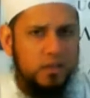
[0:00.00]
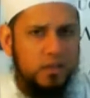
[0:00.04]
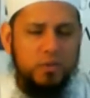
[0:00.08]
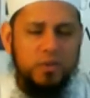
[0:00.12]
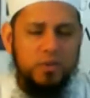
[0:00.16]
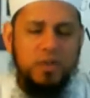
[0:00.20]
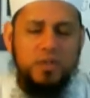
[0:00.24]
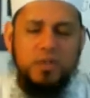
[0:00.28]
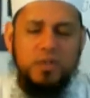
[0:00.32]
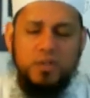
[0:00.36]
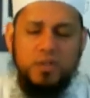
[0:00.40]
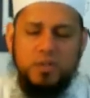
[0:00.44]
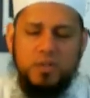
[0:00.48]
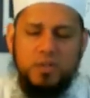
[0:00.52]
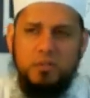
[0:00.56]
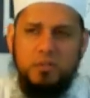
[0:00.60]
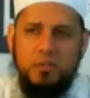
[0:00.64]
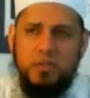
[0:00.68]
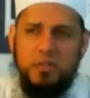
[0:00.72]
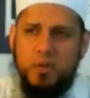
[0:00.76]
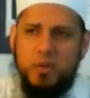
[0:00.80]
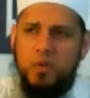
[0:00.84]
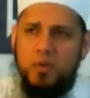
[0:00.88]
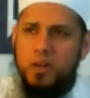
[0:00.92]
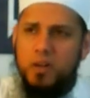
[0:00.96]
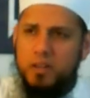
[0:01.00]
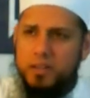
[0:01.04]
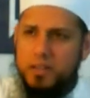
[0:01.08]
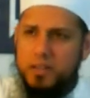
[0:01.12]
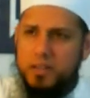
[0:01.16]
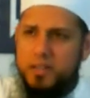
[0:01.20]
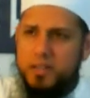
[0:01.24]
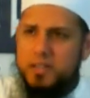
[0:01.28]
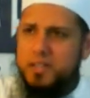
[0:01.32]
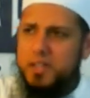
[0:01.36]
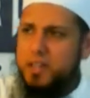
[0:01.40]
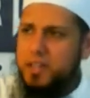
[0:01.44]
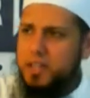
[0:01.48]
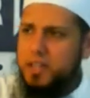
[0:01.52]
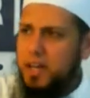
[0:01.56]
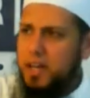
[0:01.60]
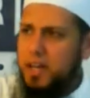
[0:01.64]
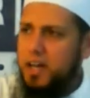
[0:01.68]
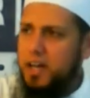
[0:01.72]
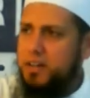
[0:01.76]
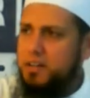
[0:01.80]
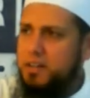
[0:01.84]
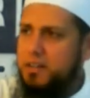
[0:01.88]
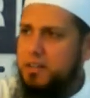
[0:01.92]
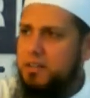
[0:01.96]
So these are some of the qualities that he
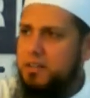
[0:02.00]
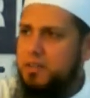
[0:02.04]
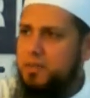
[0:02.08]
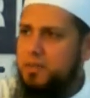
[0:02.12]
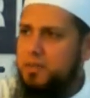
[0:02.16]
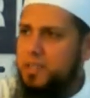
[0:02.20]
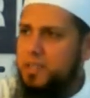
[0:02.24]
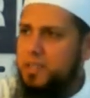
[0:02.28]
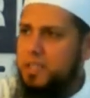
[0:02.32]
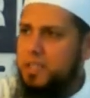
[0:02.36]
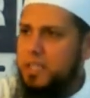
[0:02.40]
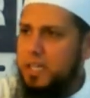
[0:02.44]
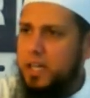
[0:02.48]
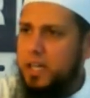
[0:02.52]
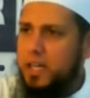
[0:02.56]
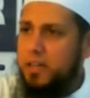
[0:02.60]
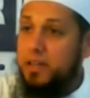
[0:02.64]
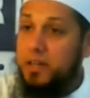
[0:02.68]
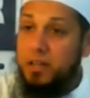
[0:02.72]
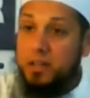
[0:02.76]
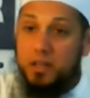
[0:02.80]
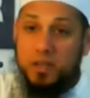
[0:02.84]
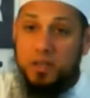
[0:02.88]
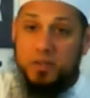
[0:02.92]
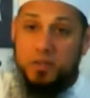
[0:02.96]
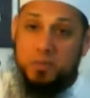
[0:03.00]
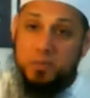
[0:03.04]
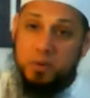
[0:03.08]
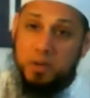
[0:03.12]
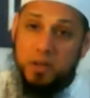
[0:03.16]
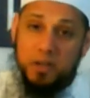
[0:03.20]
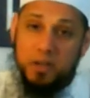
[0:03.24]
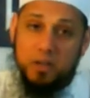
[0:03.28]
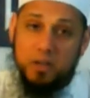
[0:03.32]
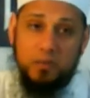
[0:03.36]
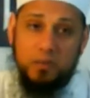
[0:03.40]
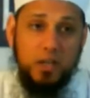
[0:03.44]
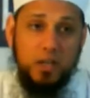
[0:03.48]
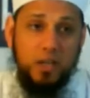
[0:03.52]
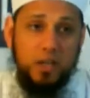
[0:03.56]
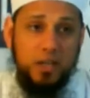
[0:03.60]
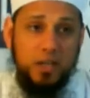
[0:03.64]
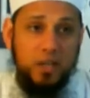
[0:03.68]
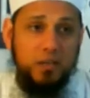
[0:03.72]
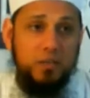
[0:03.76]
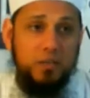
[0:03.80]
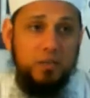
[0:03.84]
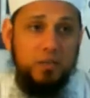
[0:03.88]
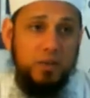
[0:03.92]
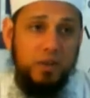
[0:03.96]
had. And then Allah subhanahu wa ta'ala
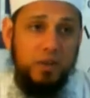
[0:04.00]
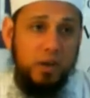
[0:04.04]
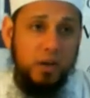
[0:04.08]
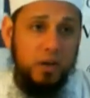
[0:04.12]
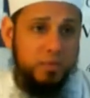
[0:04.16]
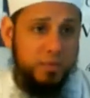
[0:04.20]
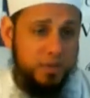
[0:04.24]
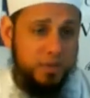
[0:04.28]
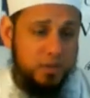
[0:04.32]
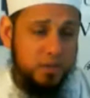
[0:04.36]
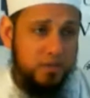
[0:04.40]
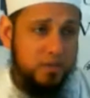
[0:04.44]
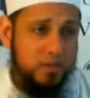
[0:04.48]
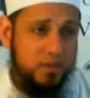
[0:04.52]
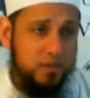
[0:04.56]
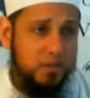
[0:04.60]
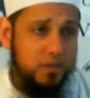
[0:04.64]
gave him an option.